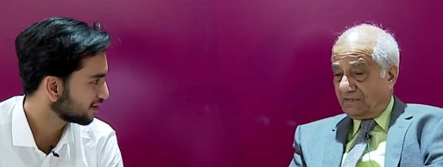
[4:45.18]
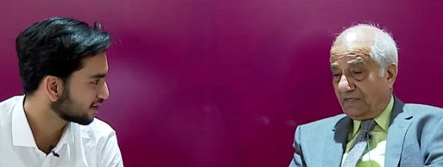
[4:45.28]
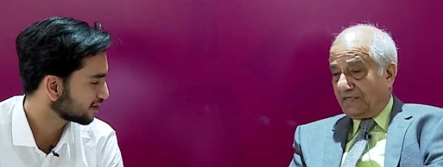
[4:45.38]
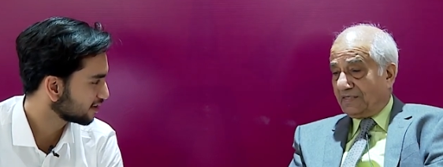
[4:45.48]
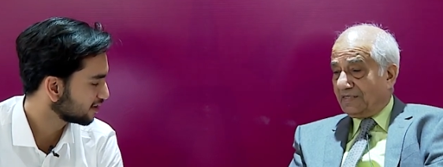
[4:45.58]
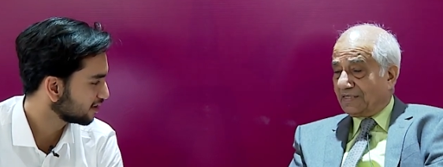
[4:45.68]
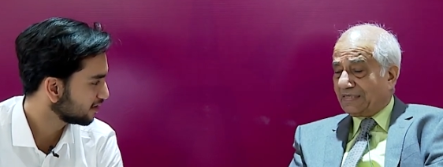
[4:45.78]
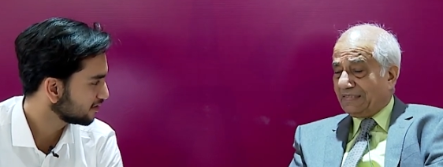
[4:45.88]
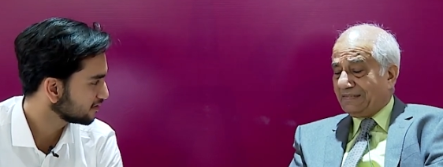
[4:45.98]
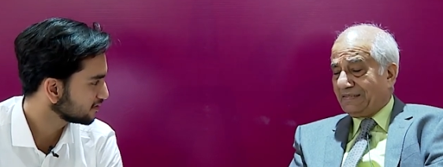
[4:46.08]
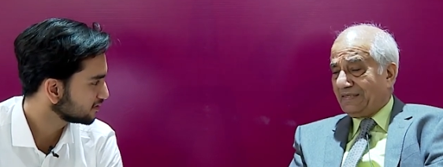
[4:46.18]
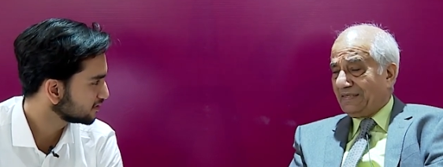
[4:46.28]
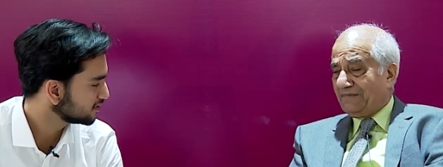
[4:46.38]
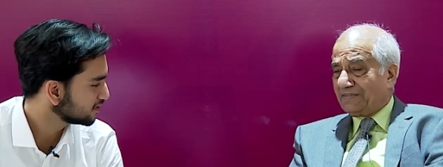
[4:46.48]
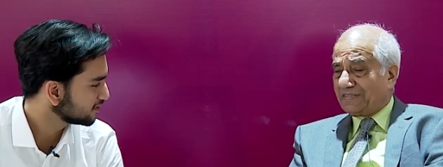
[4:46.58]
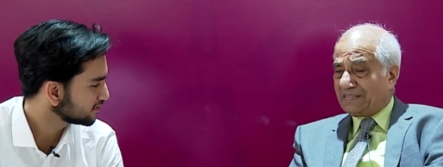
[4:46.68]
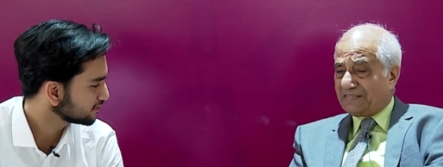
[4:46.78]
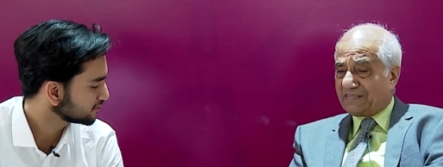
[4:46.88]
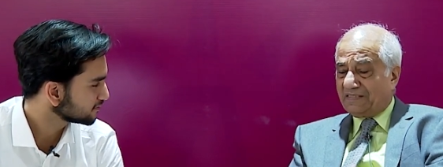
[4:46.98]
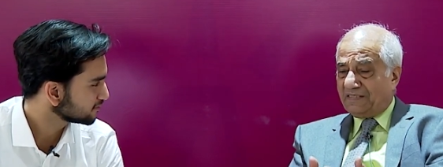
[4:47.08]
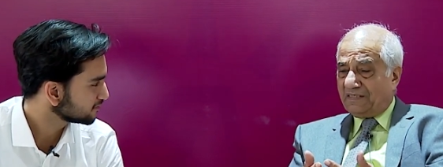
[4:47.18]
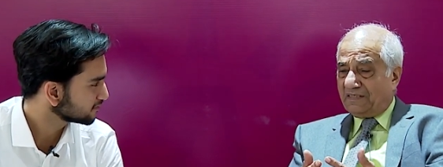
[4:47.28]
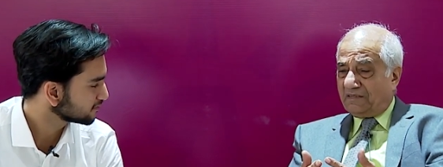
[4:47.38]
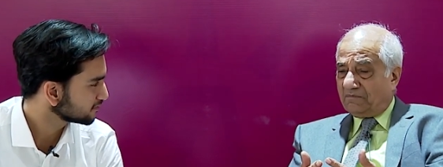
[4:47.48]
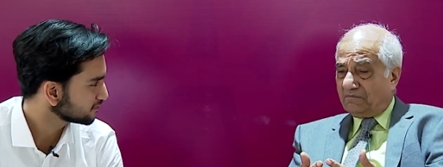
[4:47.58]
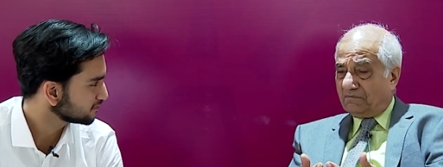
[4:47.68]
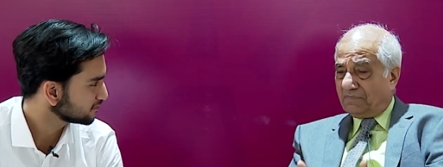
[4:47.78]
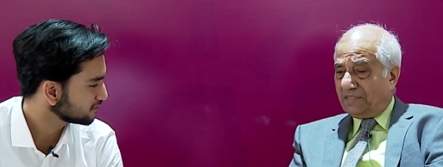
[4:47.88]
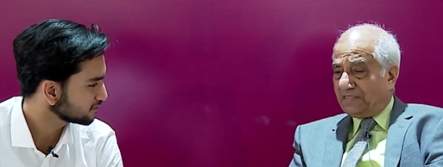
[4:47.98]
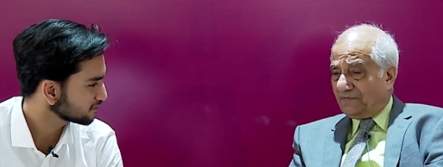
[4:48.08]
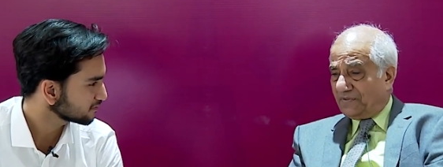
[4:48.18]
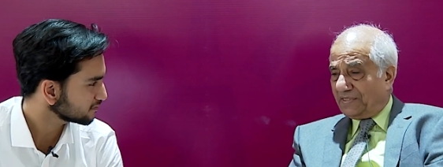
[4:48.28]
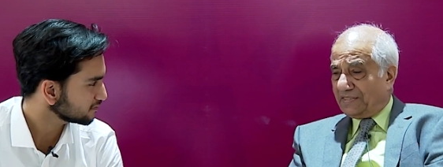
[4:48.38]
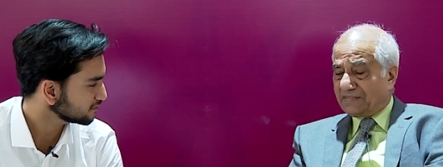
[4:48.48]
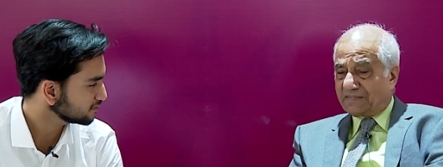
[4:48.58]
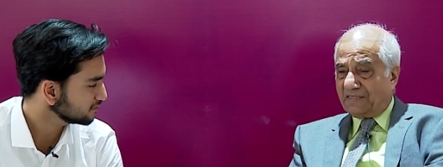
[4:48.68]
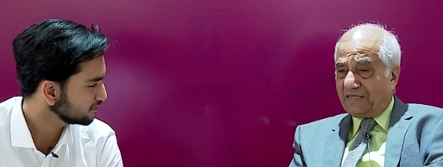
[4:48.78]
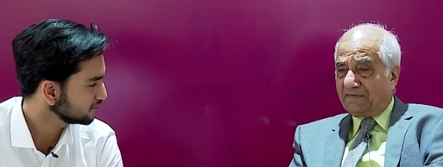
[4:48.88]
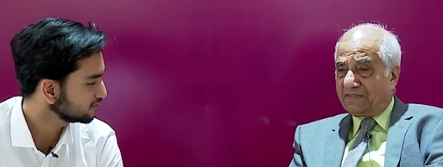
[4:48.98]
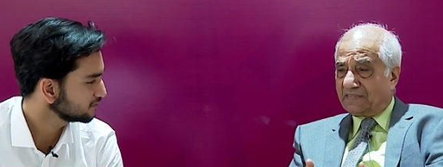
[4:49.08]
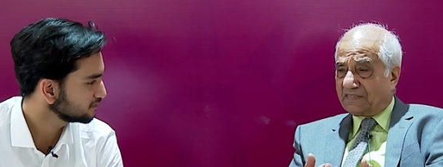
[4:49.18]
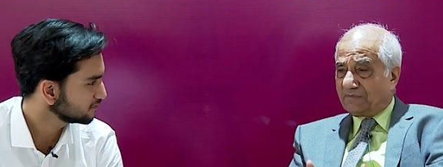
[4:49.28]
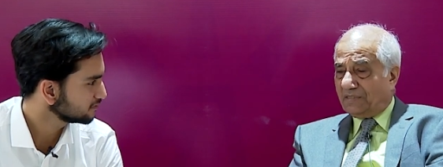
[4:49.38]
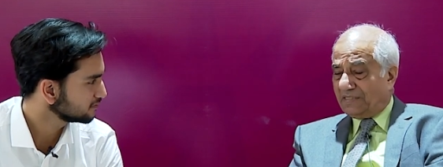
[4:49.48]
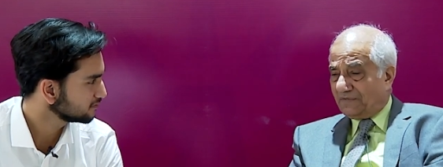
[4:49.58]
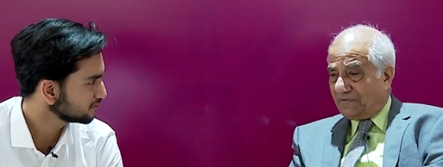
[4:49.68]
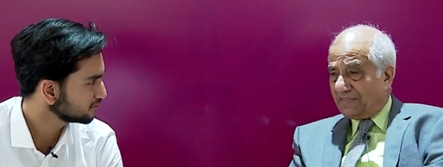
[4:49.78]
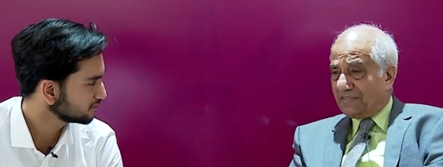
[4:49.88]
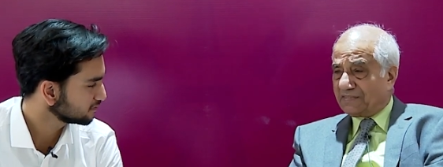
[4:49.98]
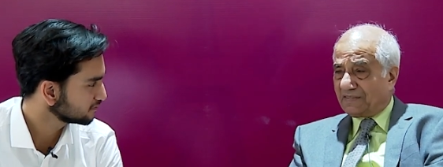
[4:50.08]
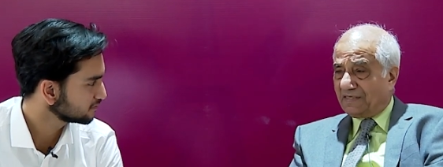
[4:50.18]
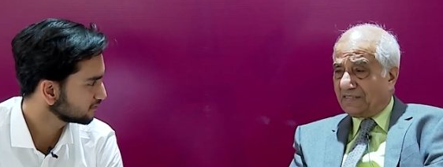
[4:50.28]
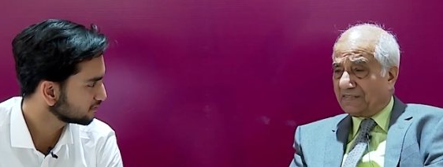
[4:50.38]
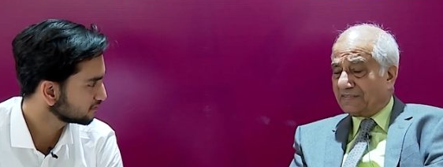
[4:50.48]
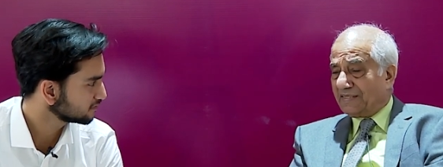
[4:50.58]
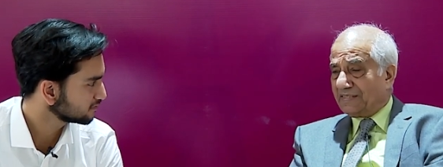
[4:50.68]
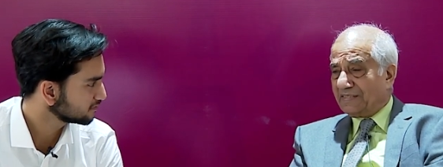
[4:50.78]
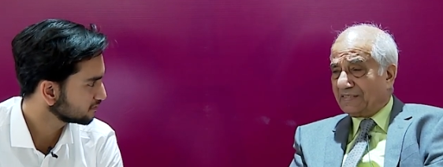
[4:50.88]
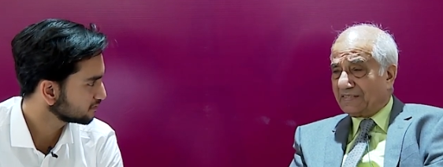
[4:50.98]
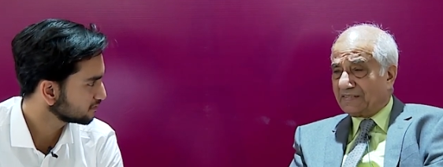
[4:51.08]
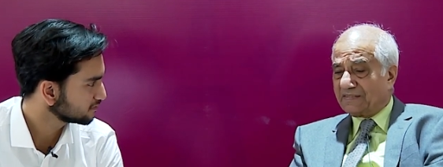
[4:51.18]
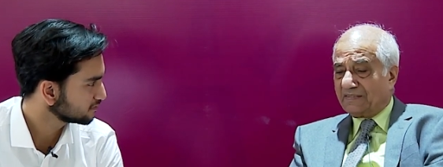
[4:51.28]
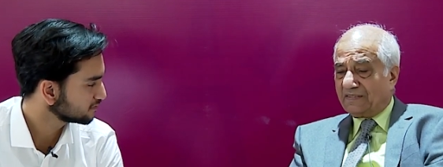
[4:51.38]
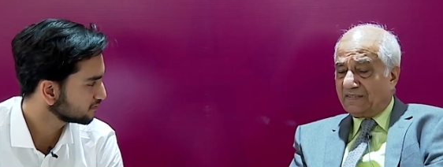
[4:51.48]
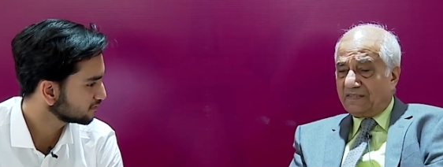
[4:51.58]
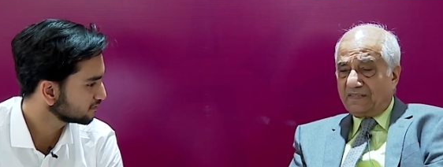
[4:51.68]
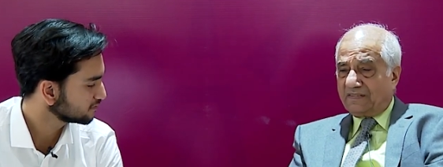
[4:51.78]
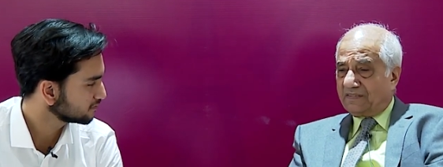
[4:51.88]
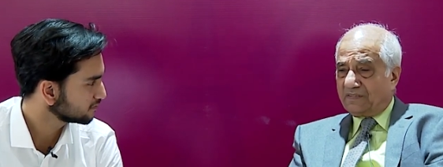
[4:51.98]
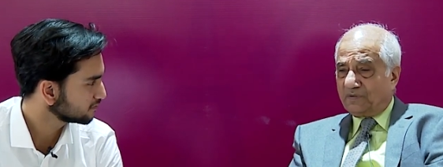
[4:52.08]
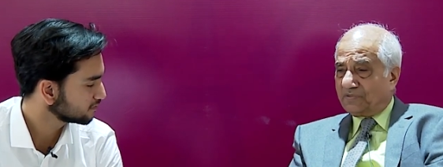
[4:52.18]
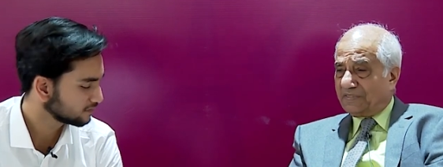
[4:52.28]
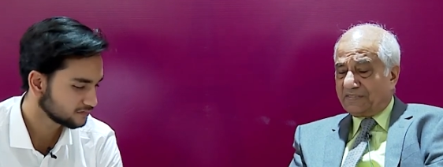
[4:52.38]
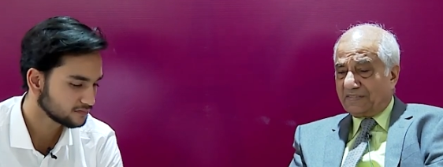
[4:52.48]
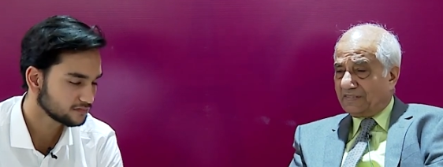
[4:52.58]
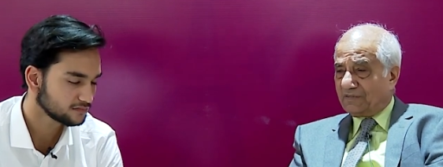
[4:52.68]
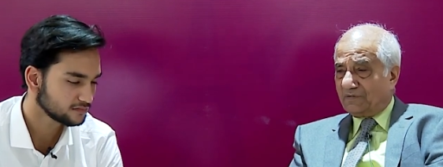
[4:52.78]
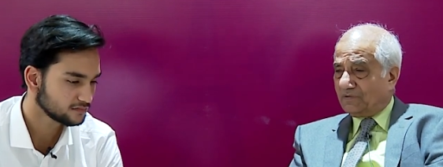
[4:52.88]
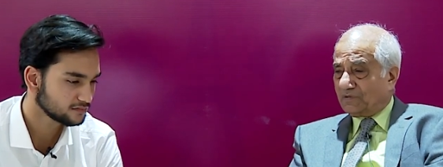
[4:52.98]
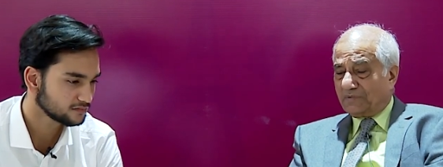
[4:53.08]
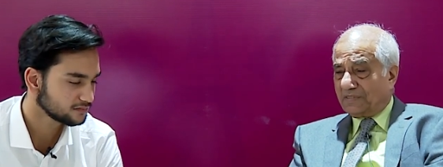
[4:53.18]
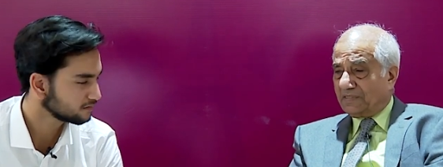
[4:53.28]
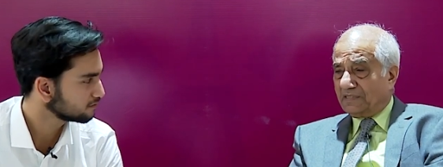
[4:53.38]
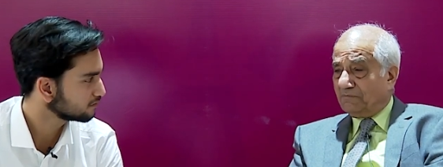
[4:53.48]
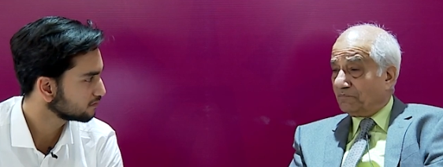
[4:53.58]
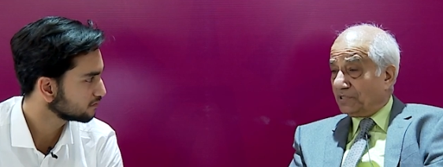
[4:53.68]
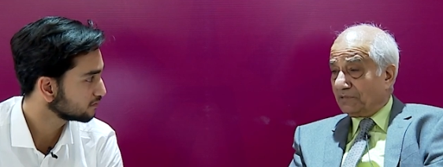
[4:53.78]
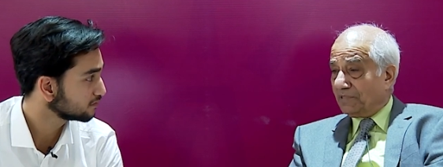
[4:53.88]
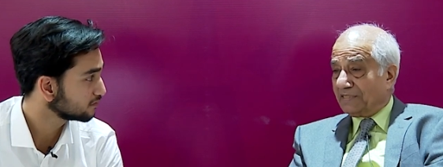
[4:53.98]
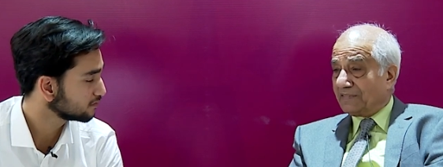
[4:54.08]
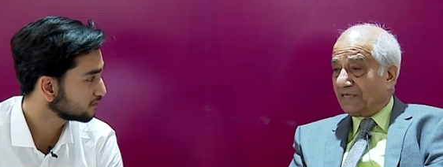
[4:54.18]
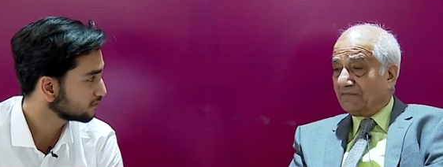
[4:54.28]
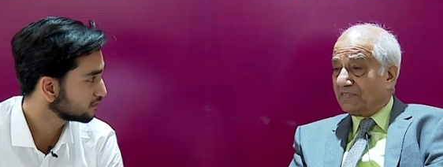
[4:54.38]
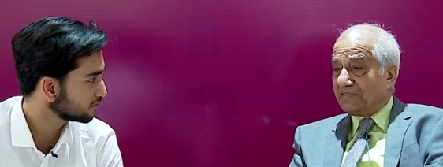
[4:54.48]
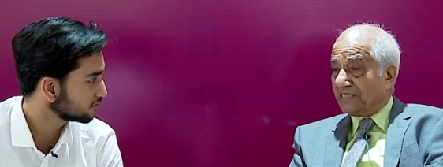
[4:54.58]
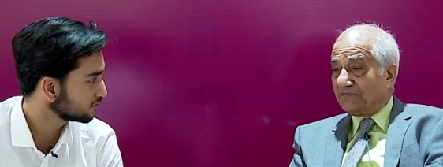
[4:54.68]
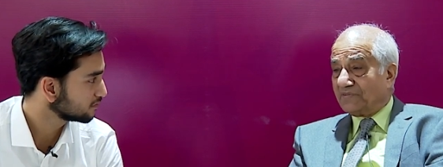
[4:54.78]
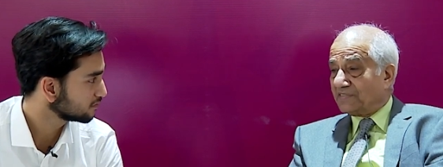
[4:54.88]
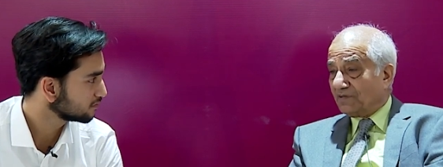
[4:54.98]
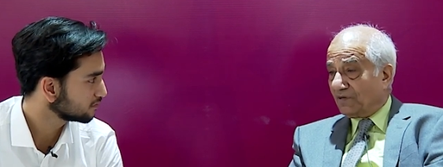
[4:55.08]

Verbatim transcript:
Speaker 1: and in a country which has multifarious languages, multifarious religious identities, this UCC is going to be impossible. It's like one size fits